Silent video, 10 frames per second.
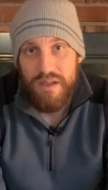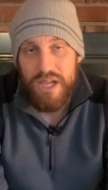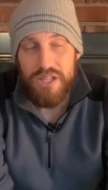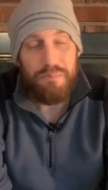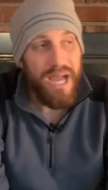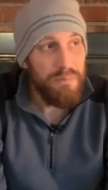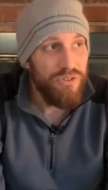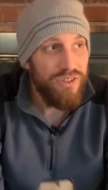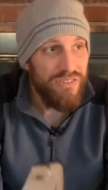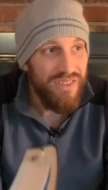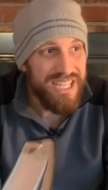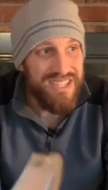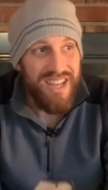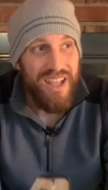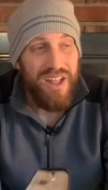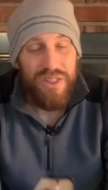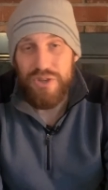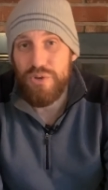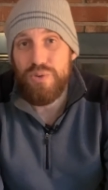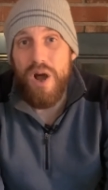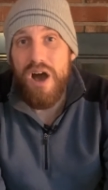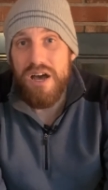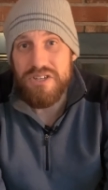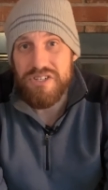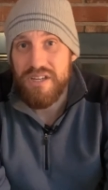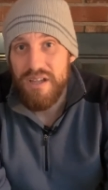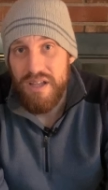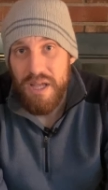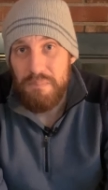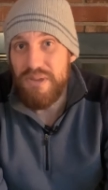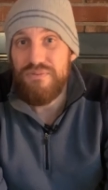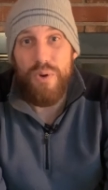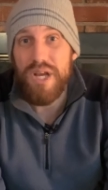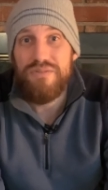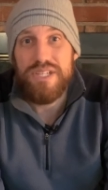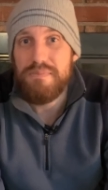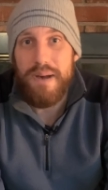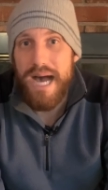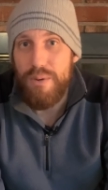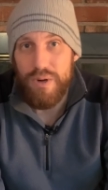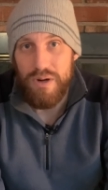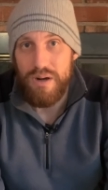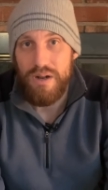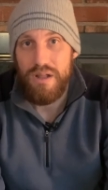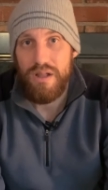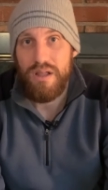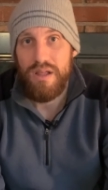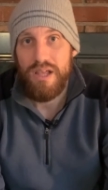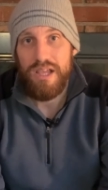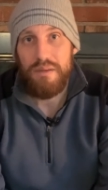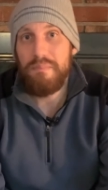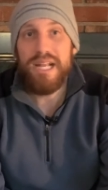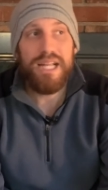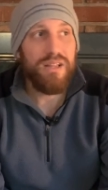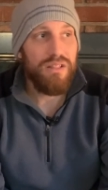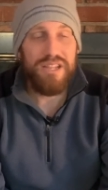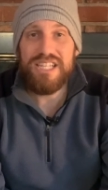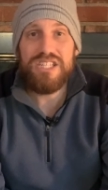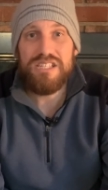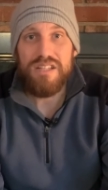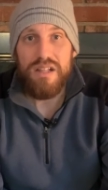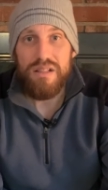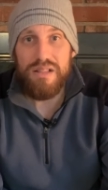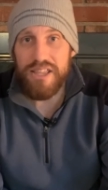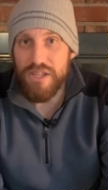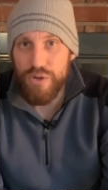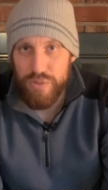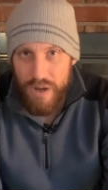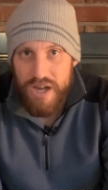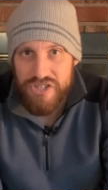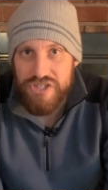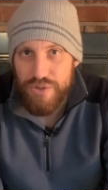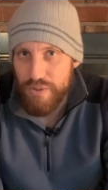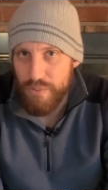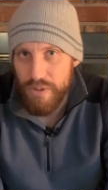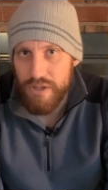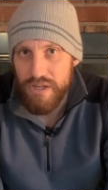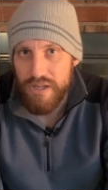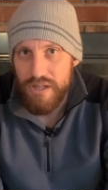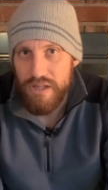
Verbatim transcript: And the Bible says, lest the cross be void of its power. Meaning, let's let the cross do the work.